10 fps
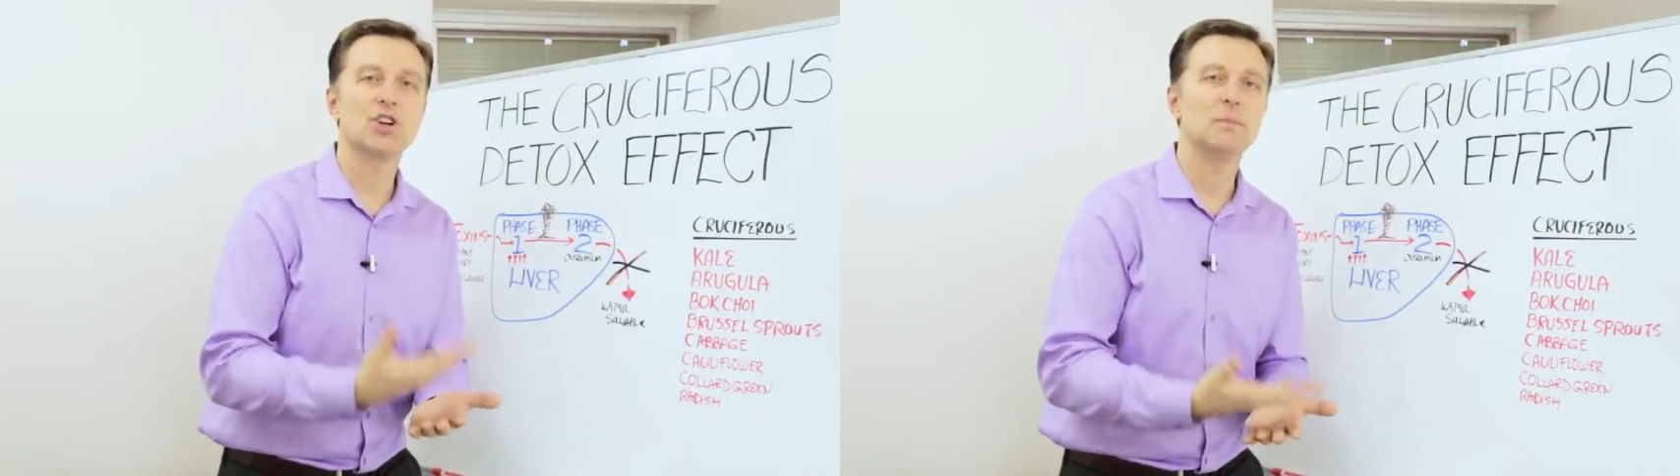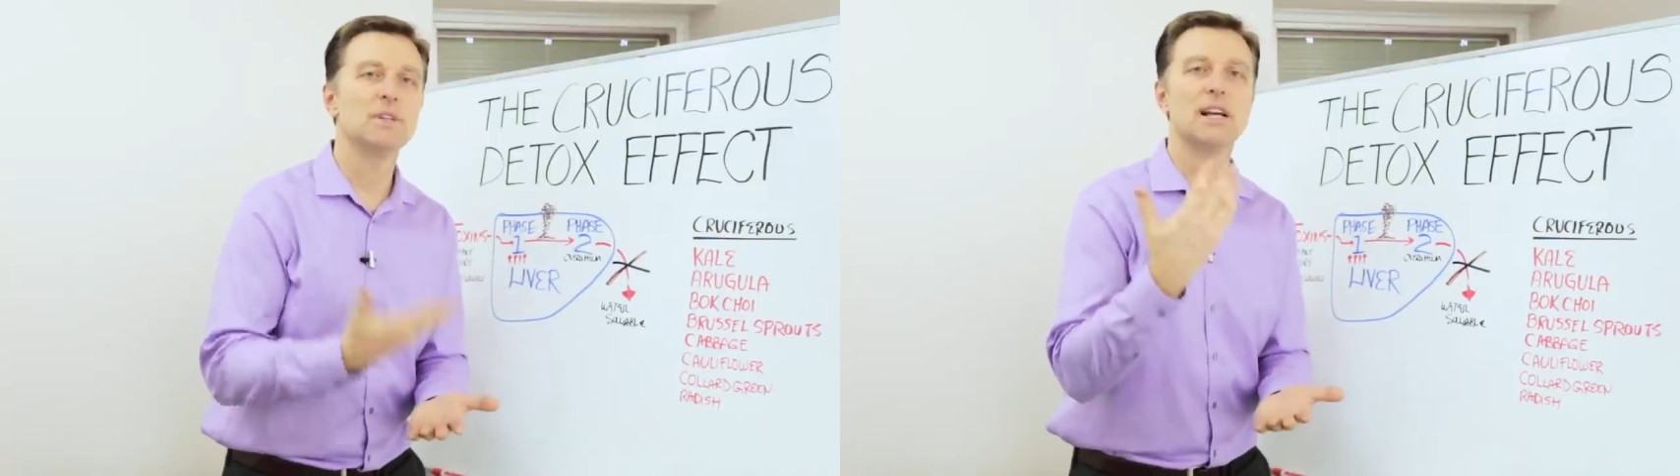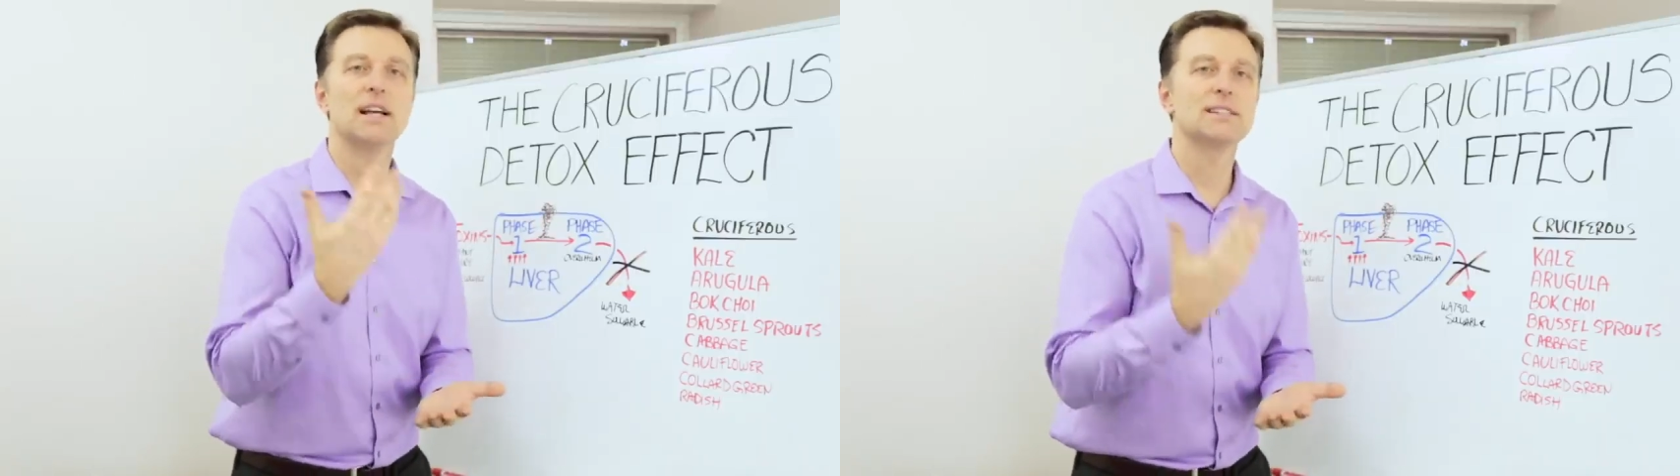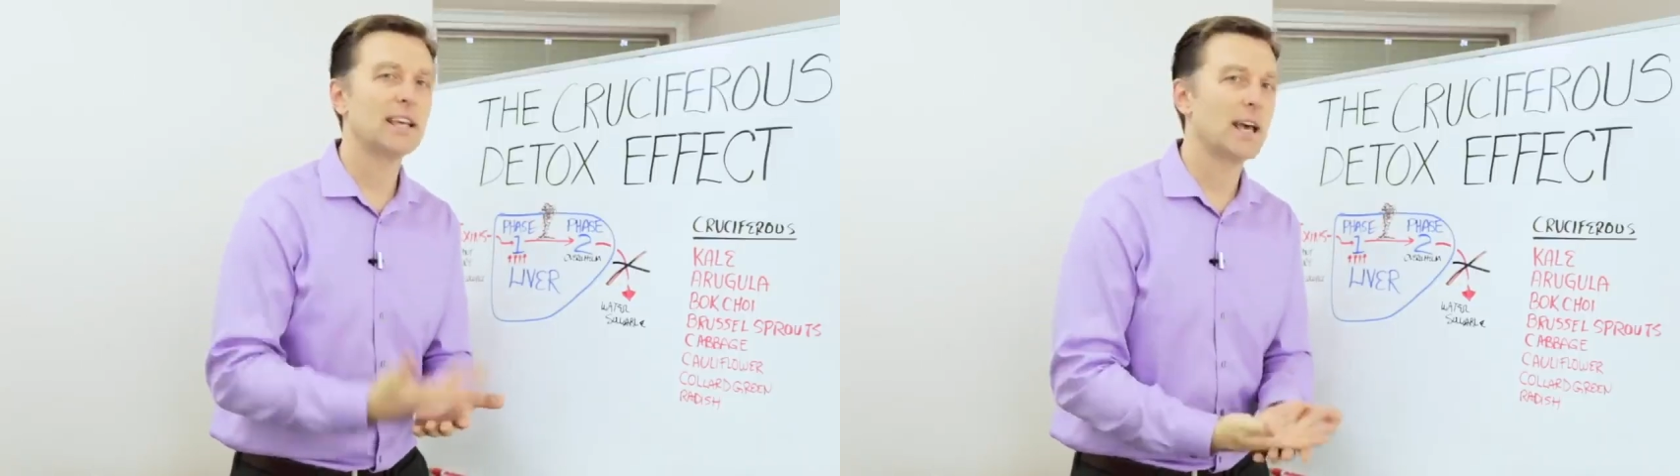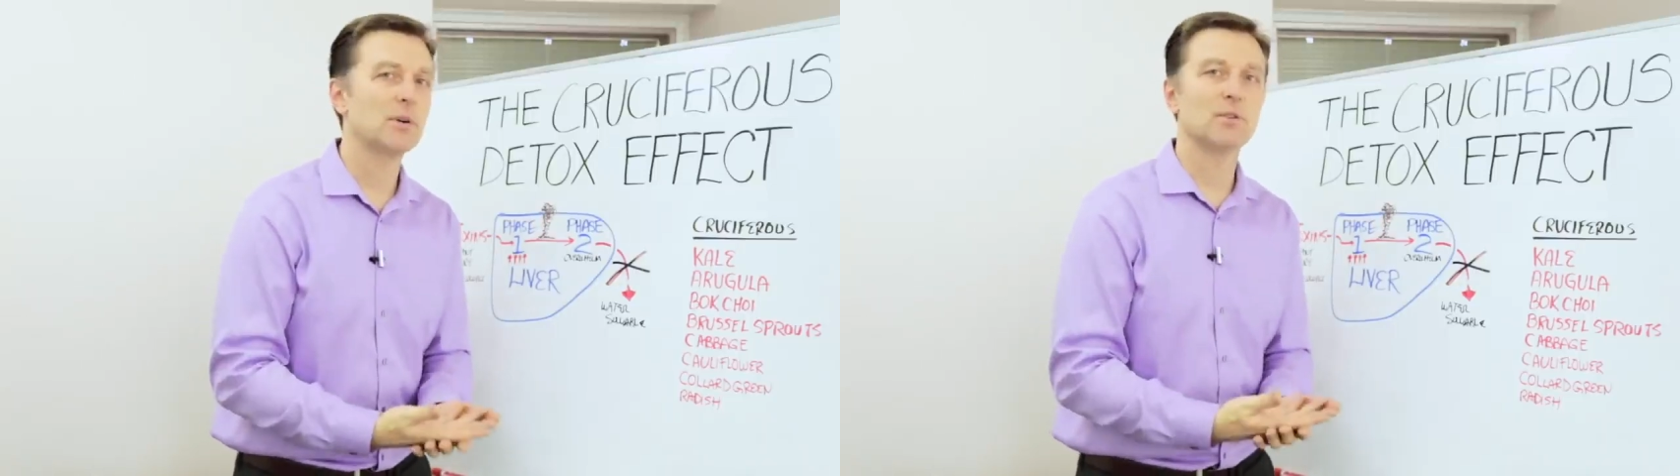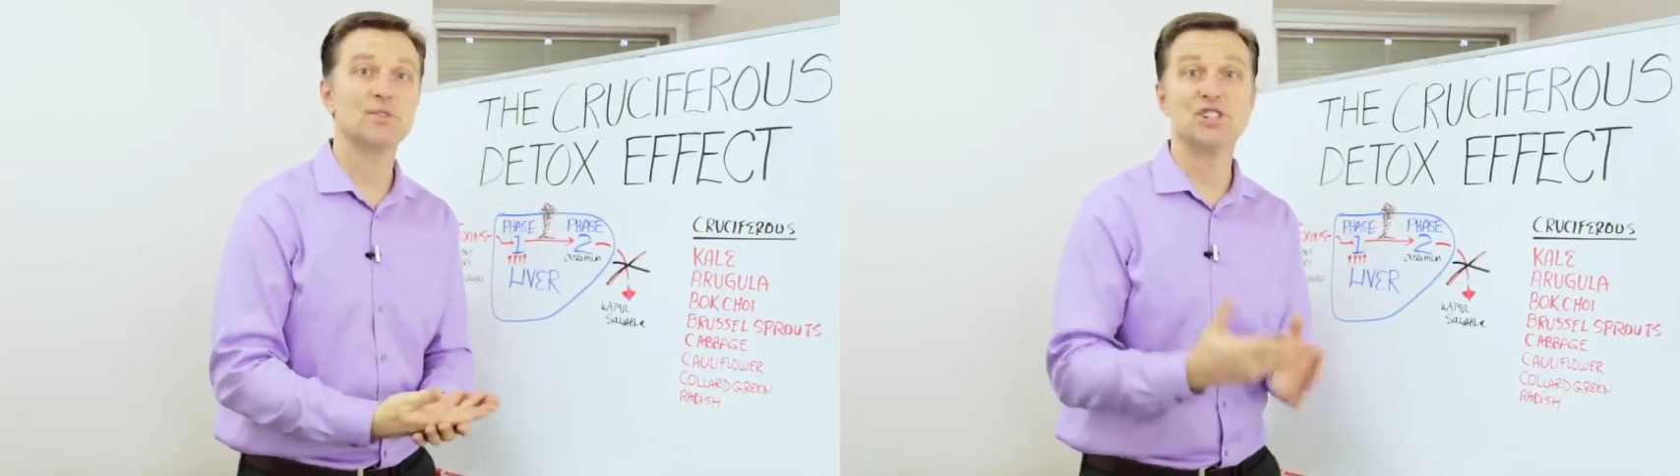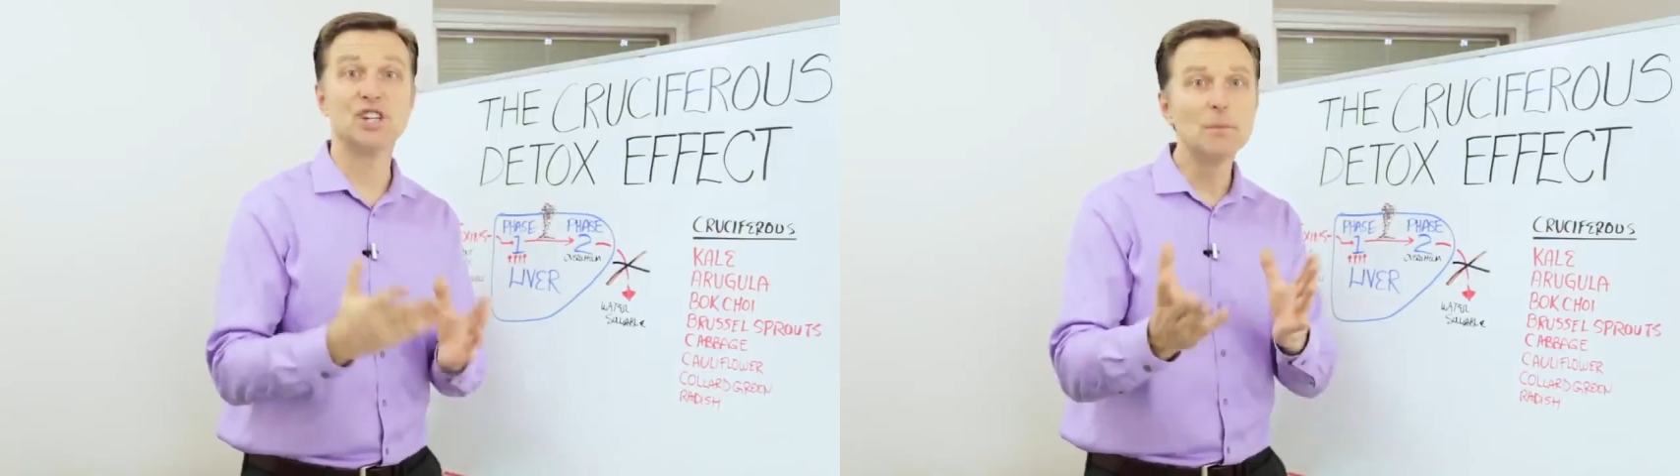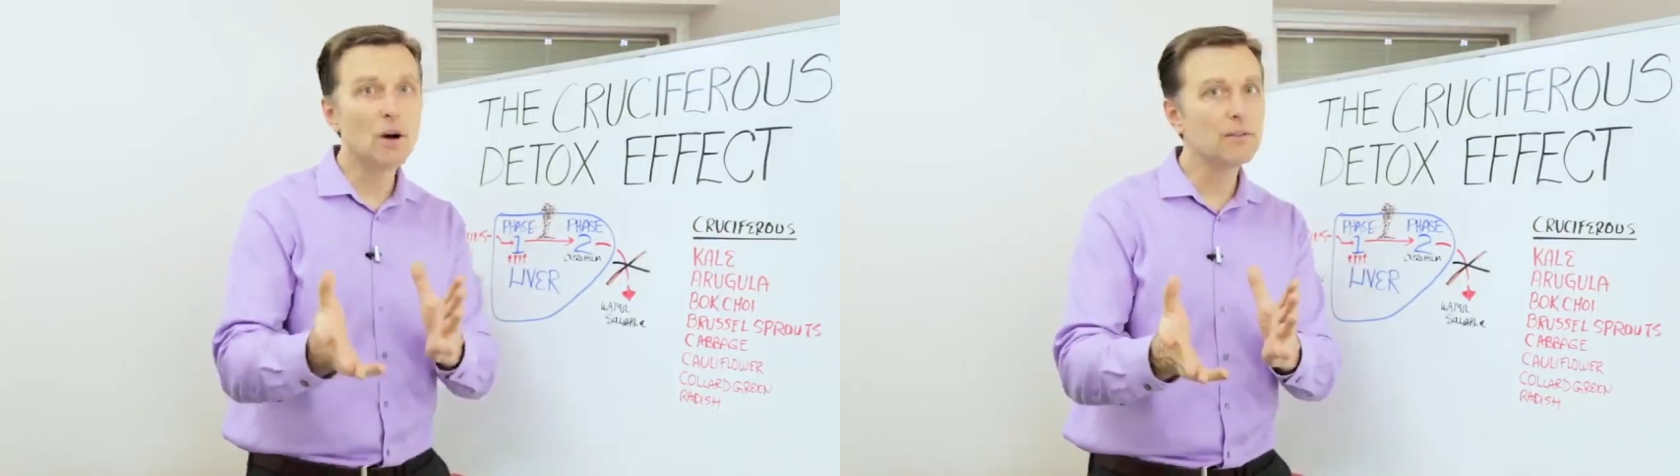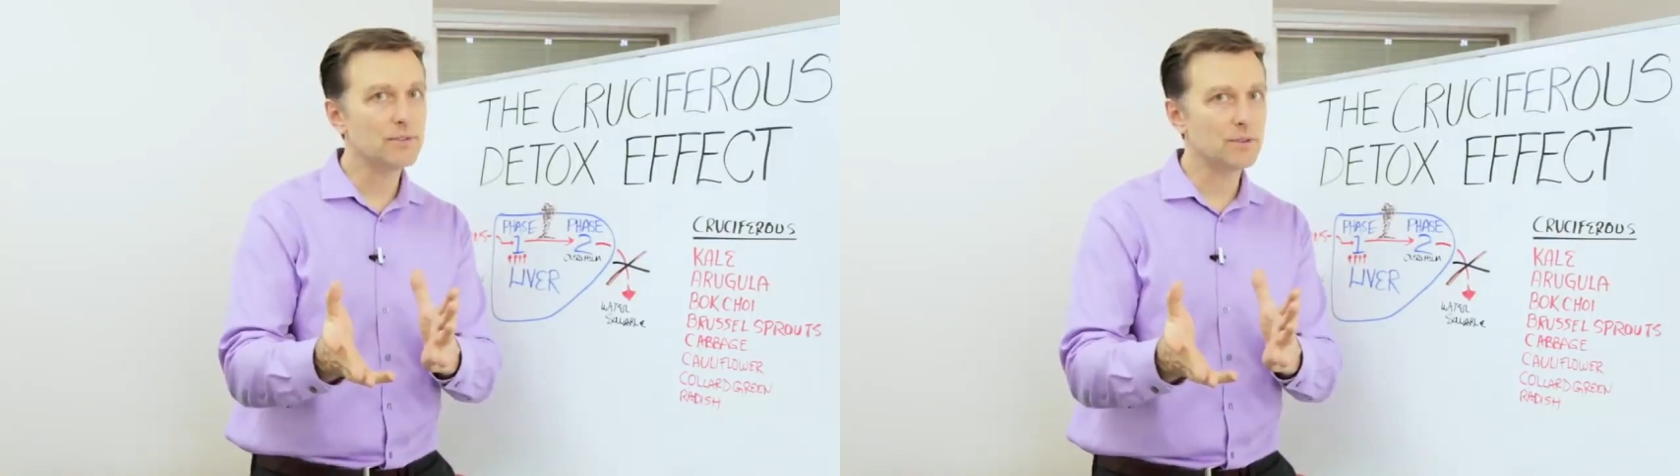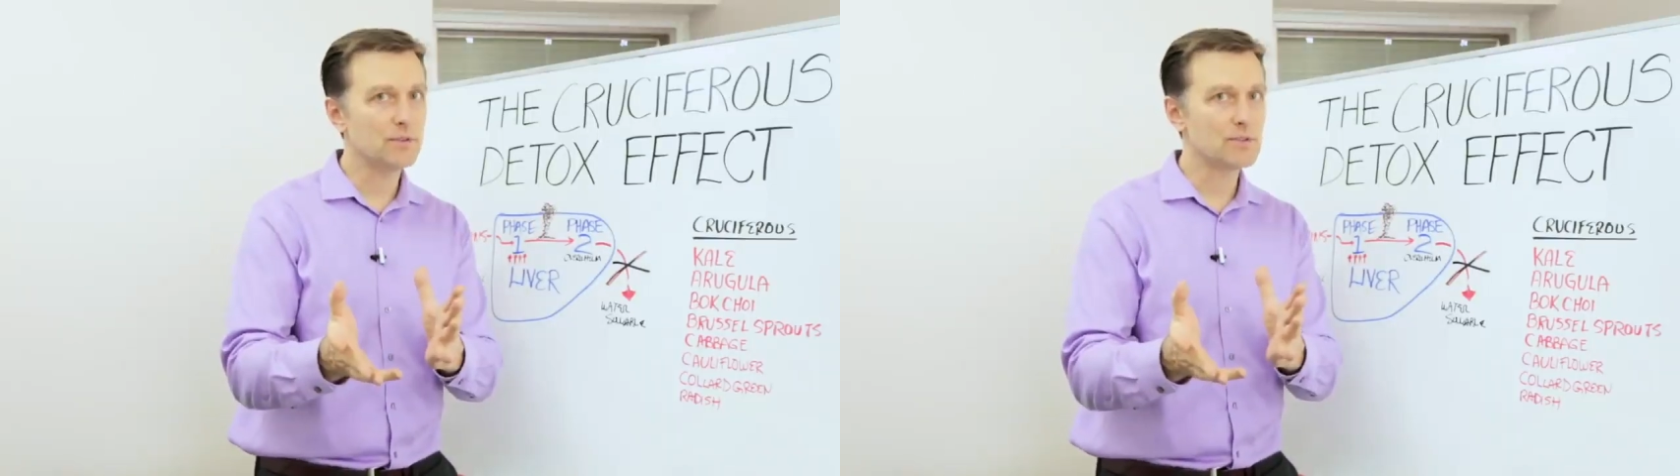herbicides, chemicals, GMO
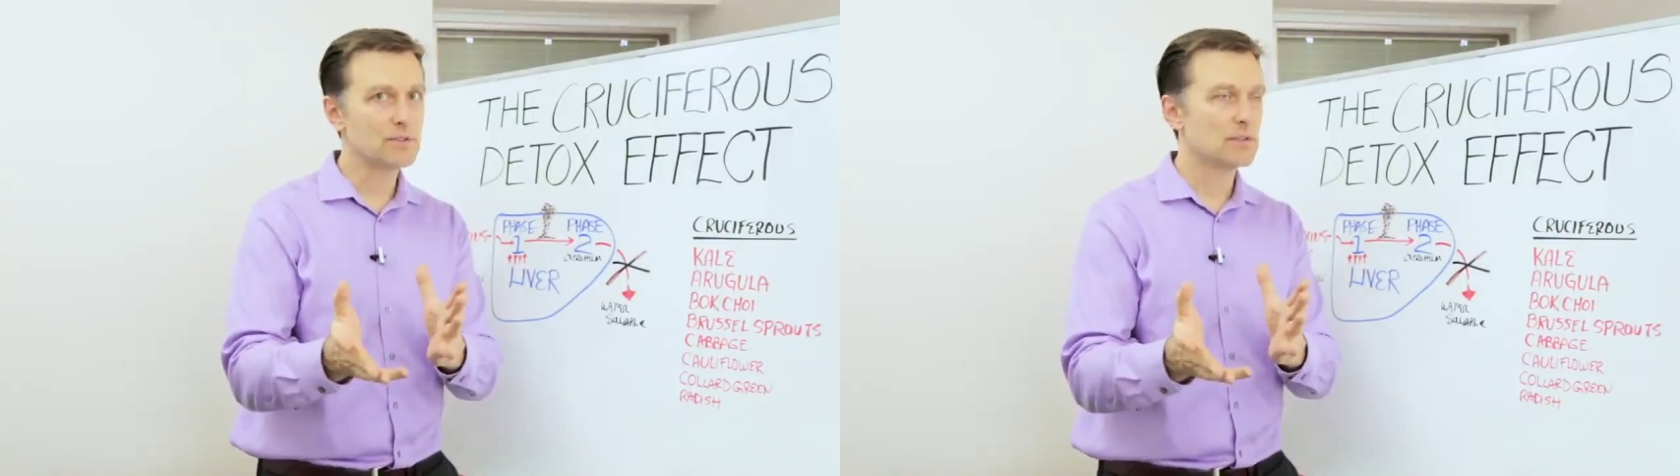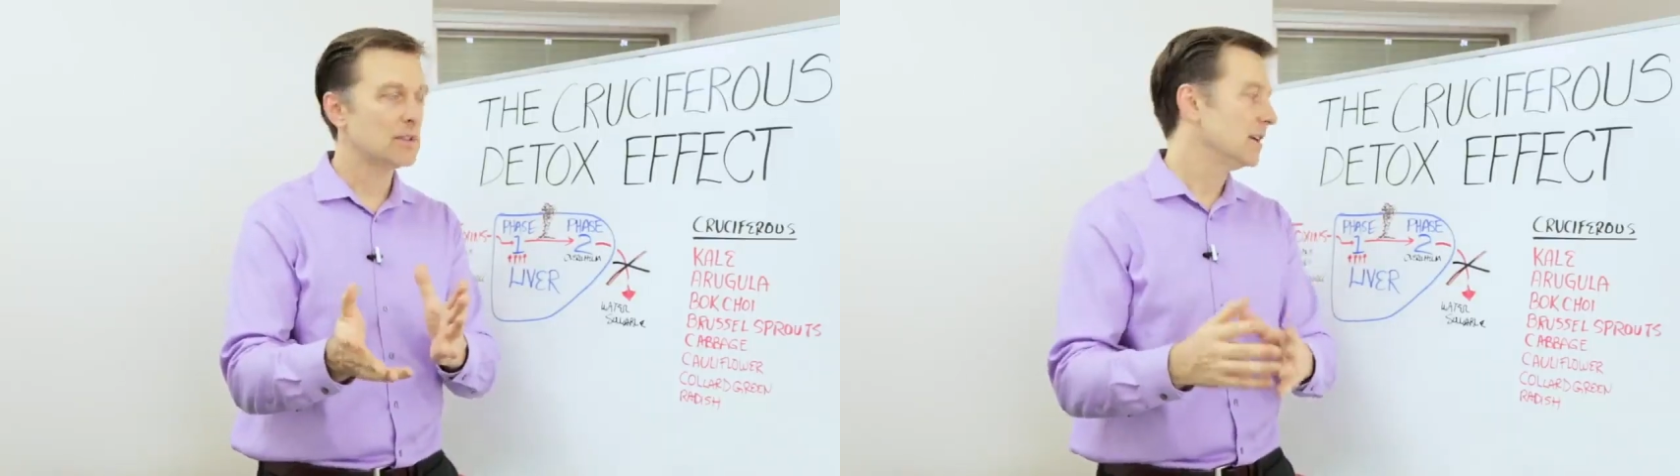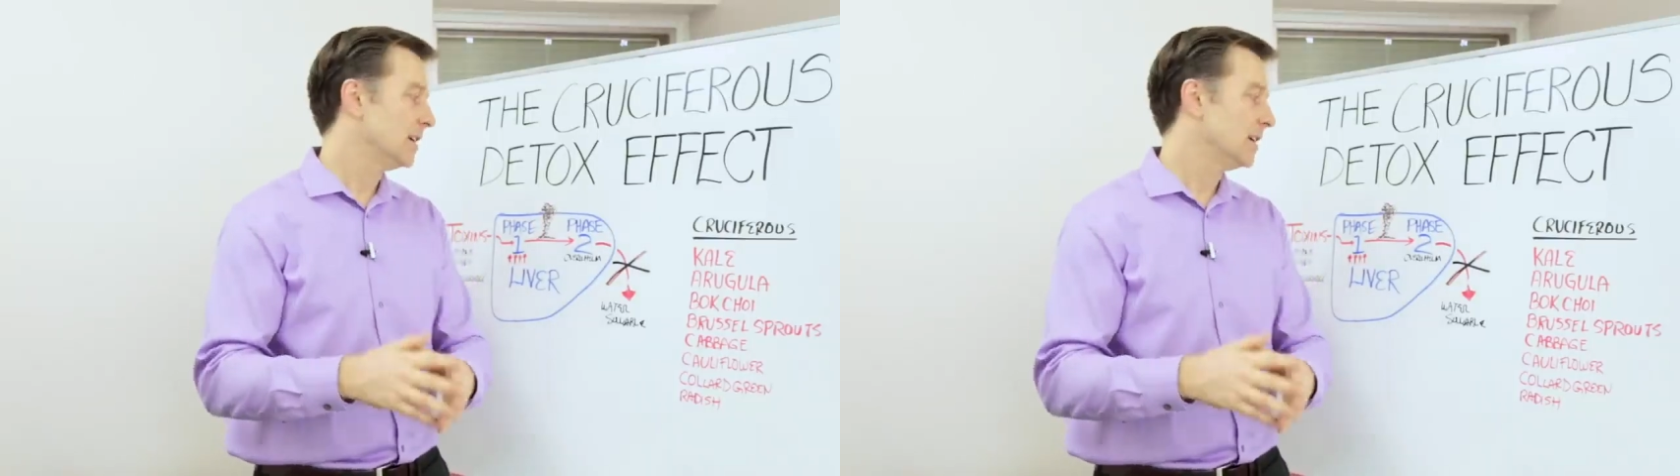foods.